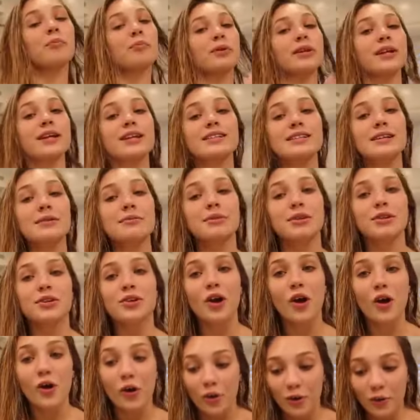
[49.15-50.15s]
Please let
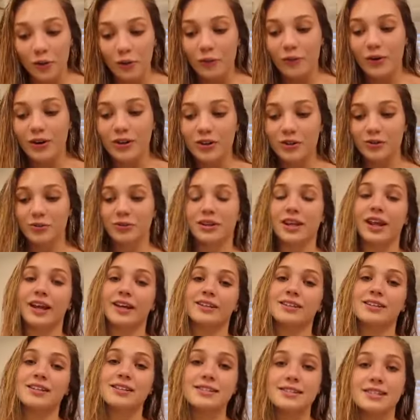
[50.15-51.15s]
me know what you would
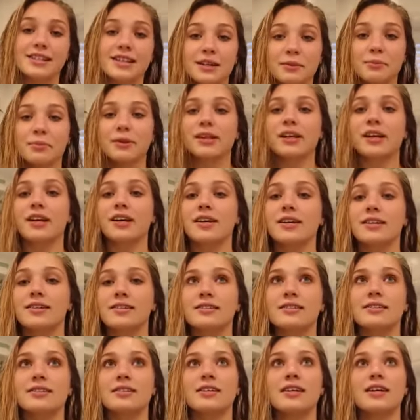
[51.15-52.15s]
like to see
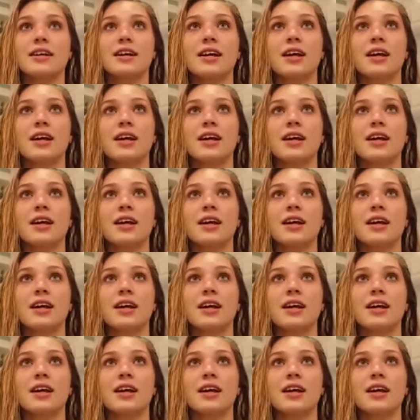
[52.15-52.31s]
because